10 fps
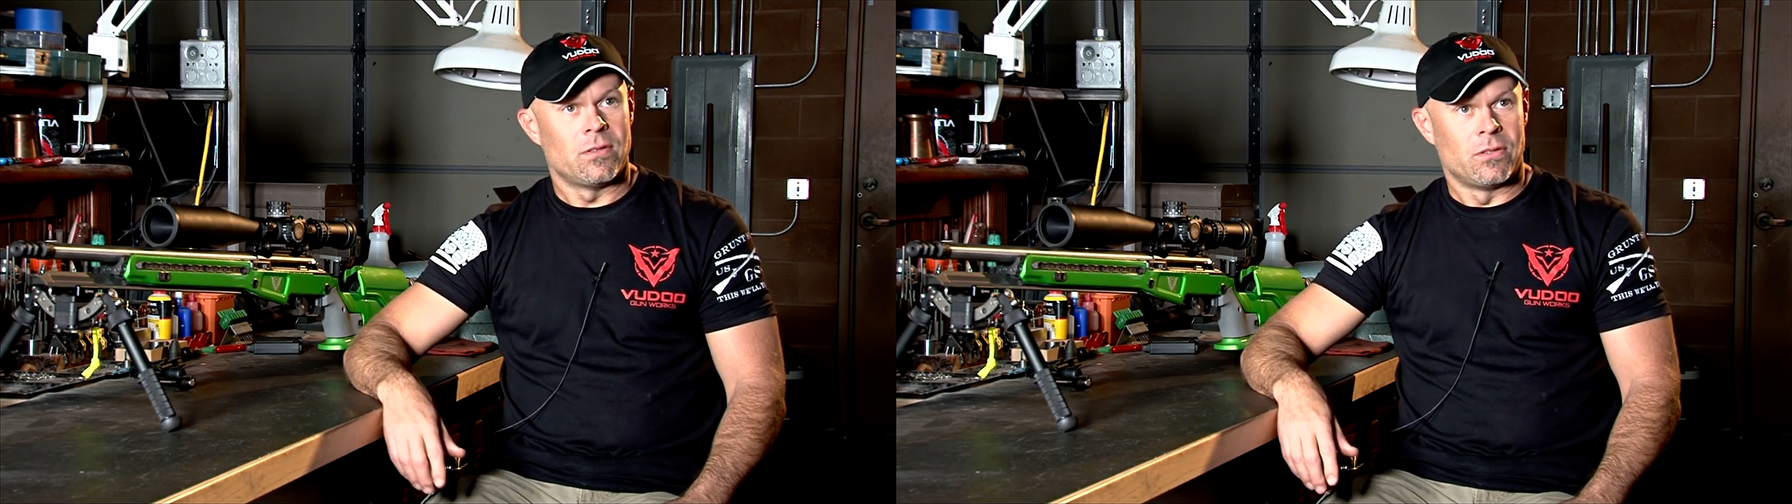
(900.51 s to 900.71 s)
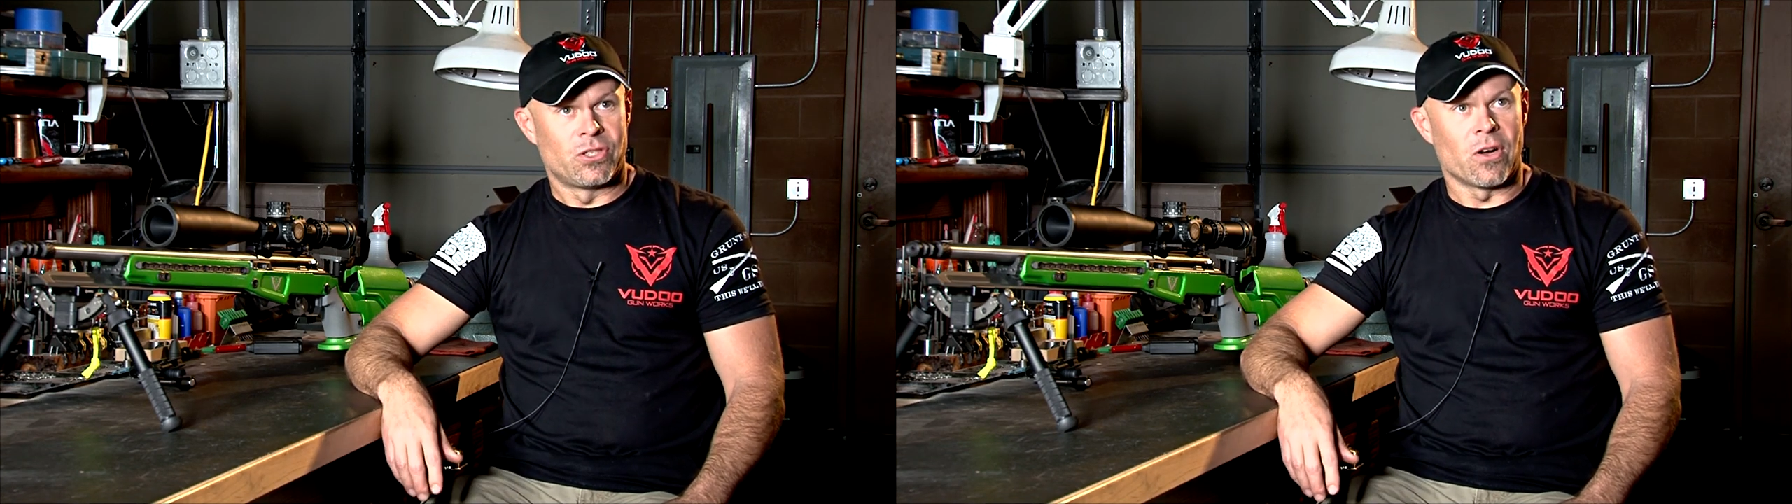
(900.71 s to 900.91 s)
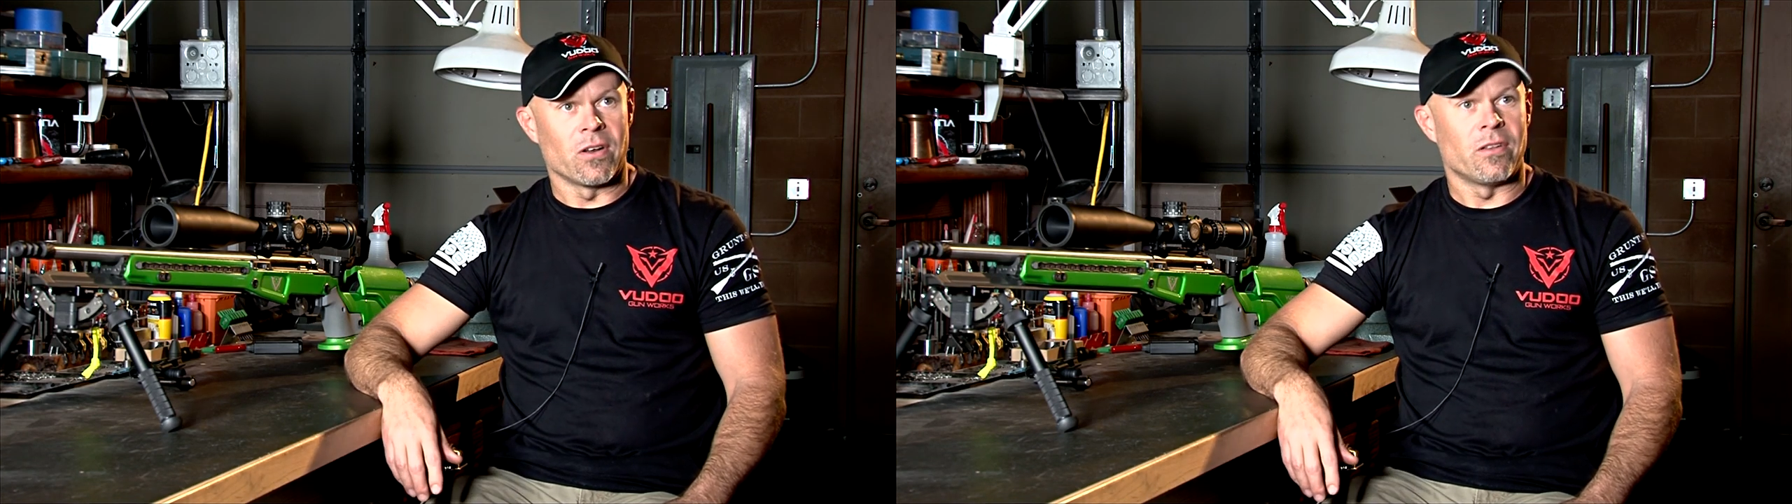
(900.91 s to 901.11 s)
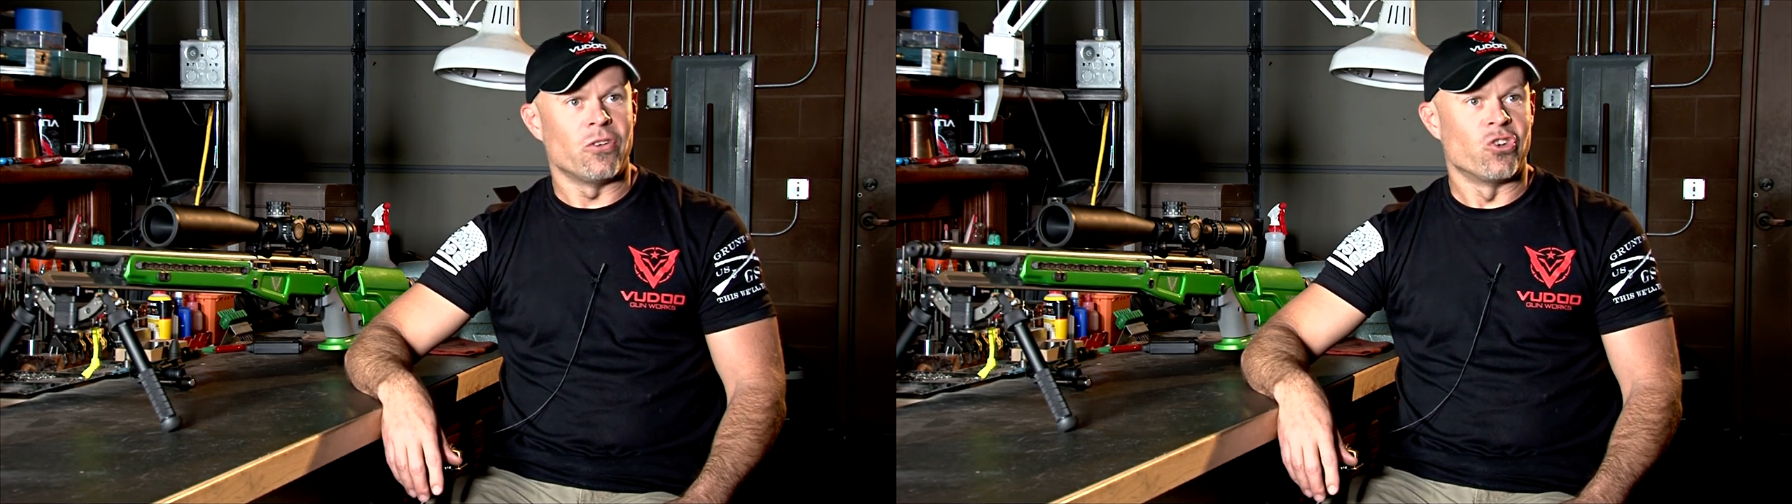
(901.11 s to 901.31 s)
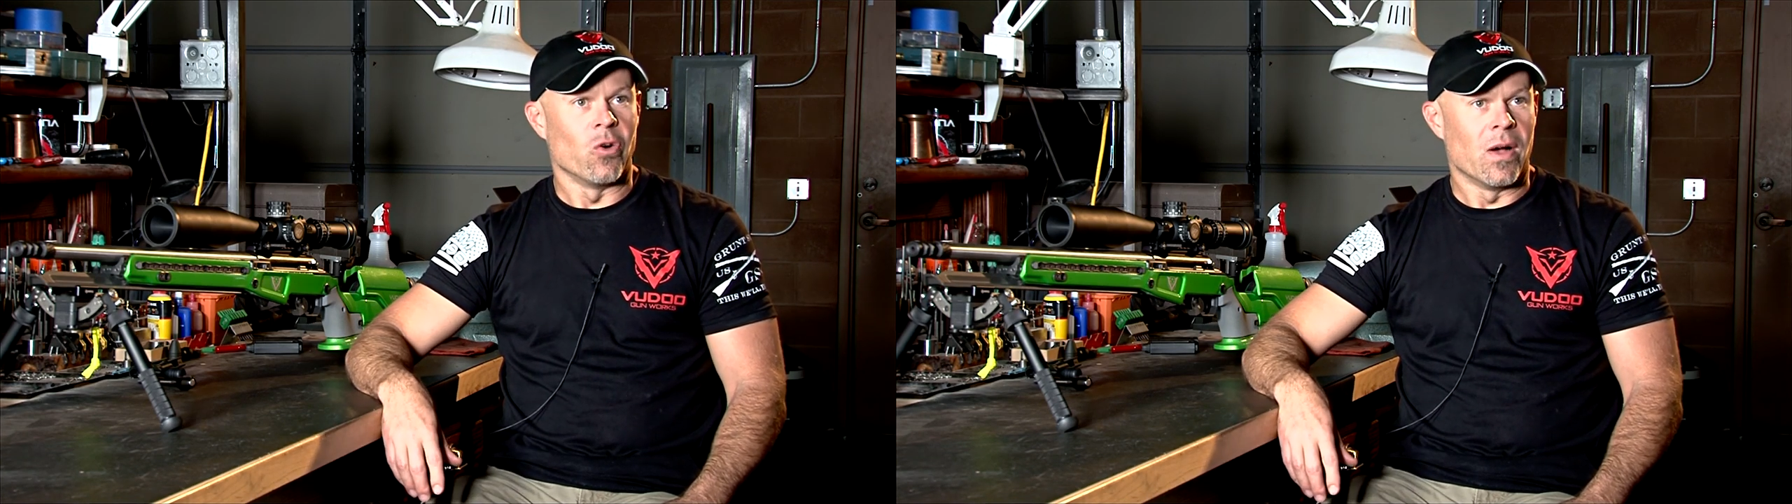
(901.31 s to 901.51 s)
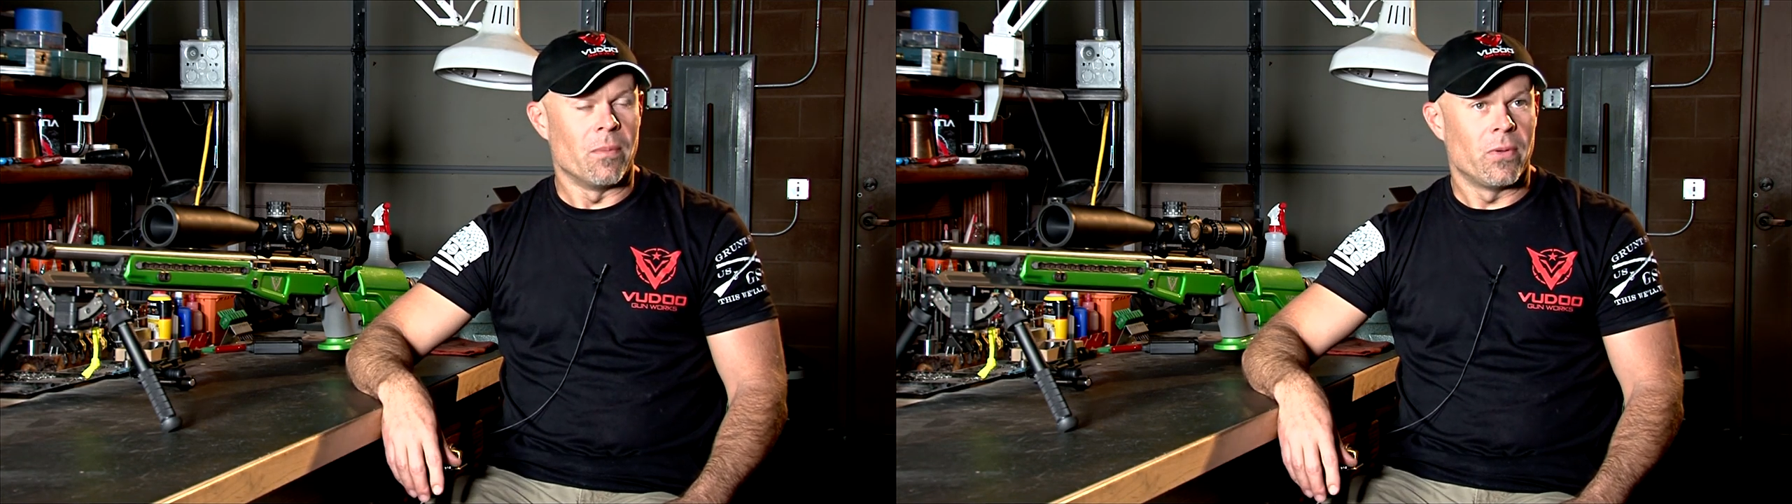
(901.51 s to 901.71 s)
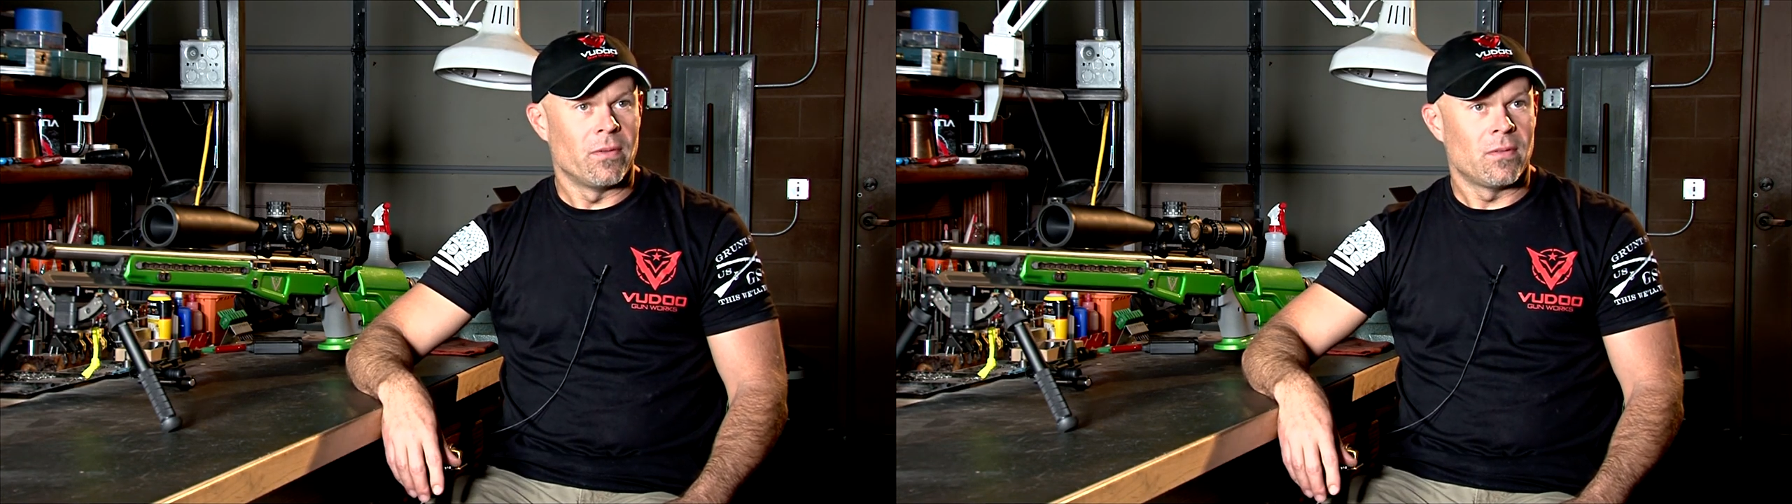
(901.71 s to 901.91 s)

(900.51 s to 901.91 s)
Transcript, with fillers: started to show up.